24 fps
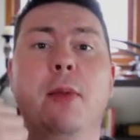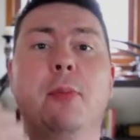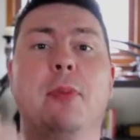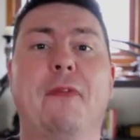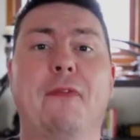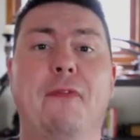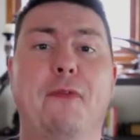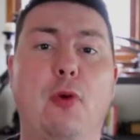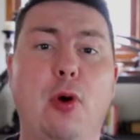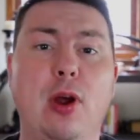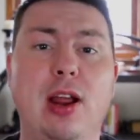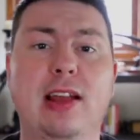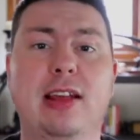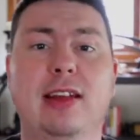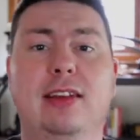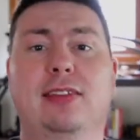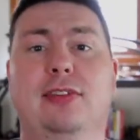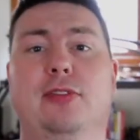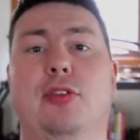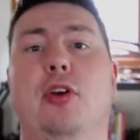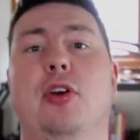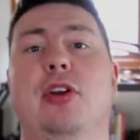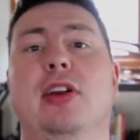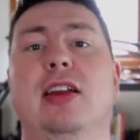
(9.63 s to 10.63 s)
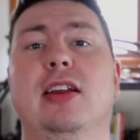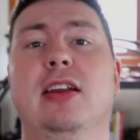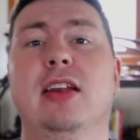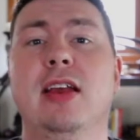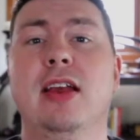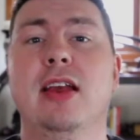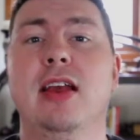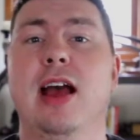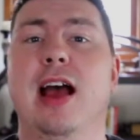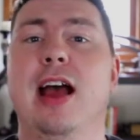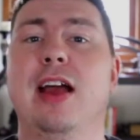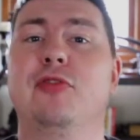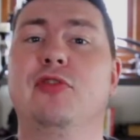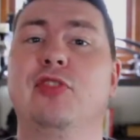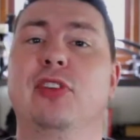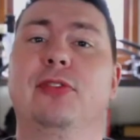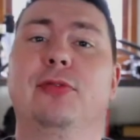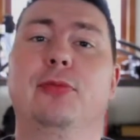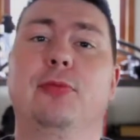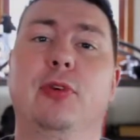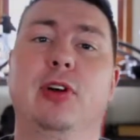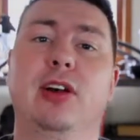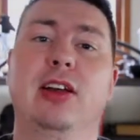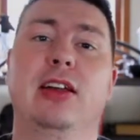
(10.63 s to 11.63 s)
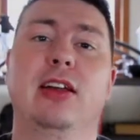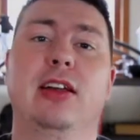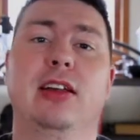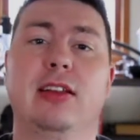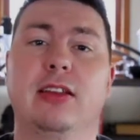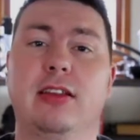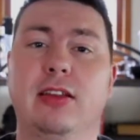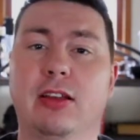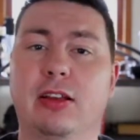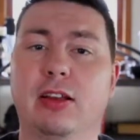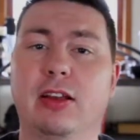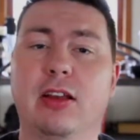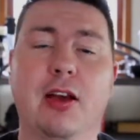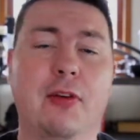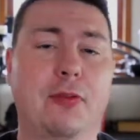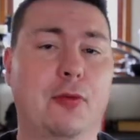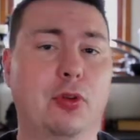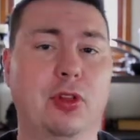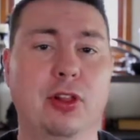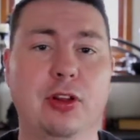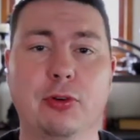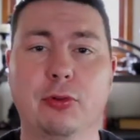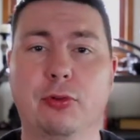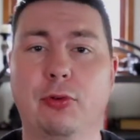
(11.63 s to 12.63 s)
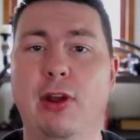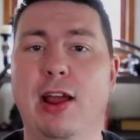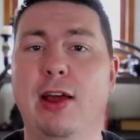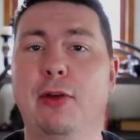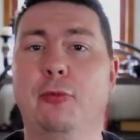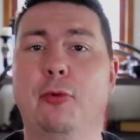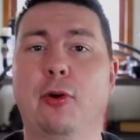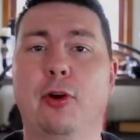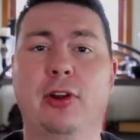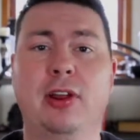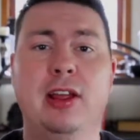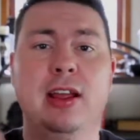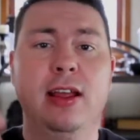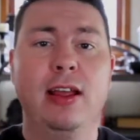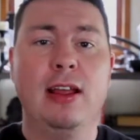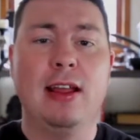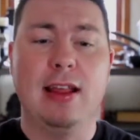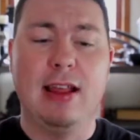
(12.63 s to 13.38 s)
Before I get started, I just want to cover a little groundwork.